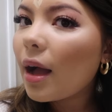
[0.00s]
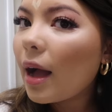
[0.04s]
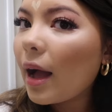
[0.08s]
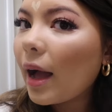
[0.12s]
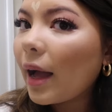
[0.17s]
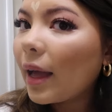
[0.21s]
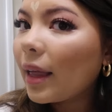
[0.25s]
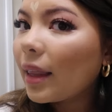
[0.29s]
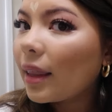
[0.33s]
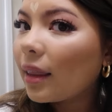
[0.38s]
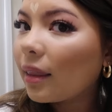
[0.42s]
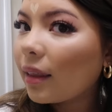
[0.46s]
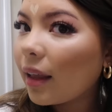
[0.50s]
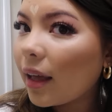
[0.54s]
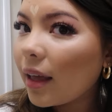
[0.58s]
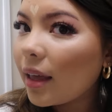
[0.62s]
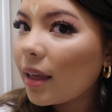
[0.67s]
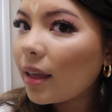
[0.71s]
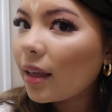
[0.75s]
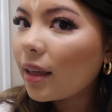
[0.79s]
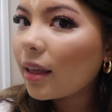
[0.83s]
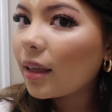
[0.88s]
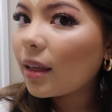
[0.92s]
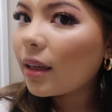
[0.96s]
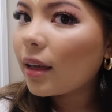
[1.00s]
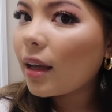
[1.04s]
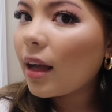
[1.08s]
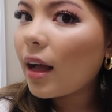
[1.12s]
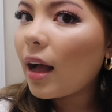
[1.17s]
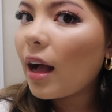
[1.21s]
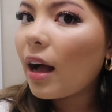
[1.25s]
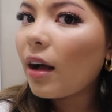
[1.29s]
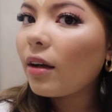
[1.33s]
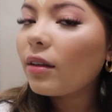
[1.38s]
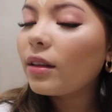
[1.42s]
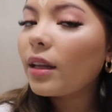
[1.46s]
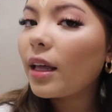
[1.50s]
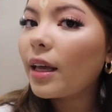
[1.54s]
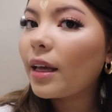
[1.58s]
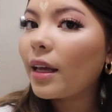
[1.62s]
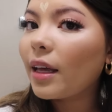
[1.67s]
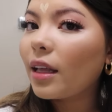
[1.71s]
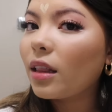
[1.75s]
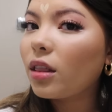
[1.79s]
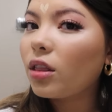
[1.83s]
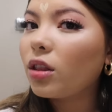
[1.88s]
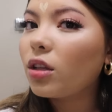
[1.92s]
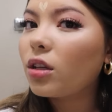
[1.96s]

I like how like it